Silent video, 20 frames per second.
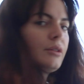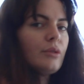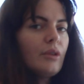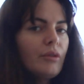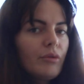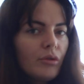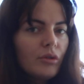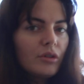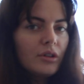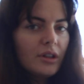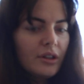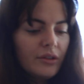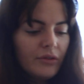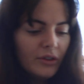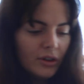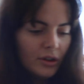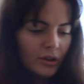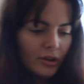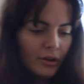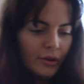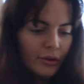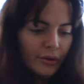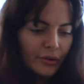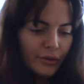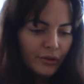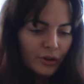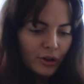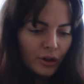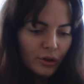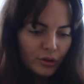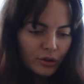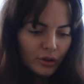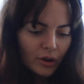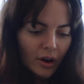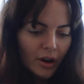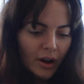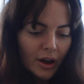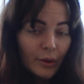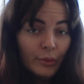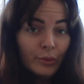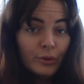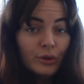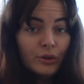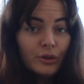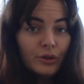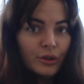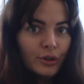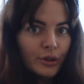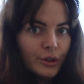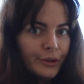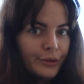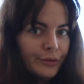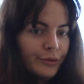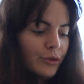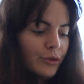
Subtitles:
So I've watched this video a few times to